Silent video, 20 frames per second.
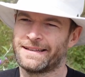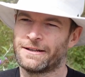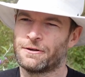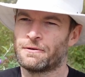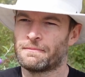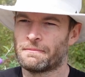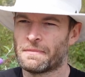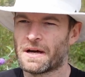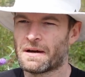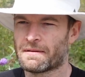you
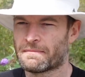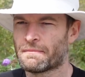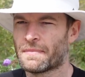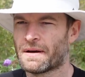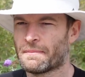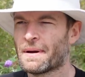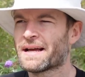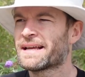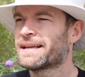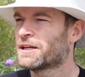know,
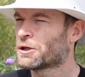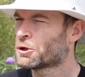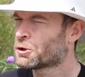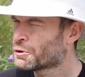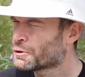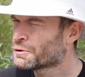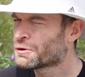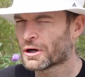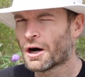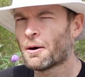making a
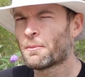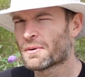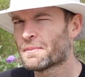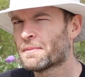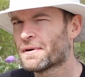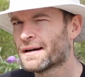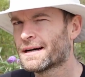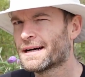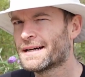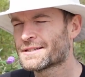good
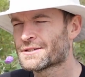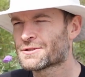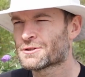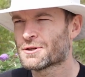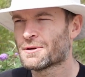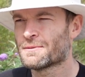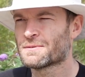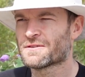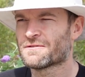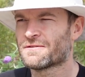compromise in
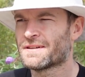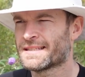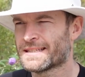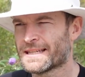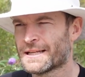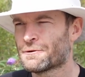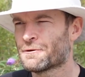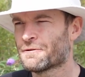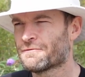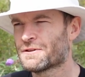terms of
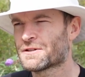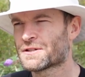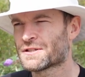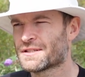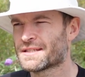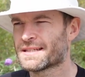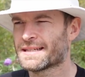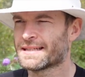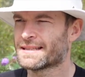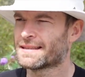antenna
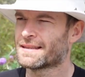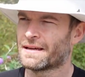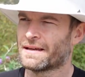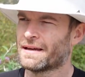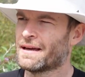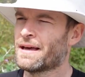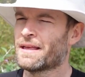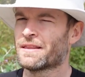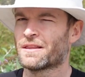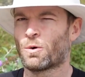efficiency and
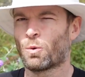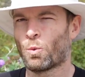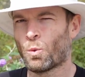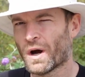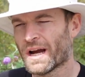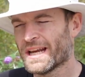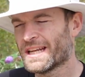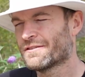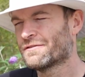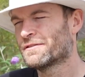the
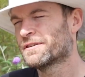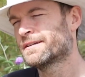weight of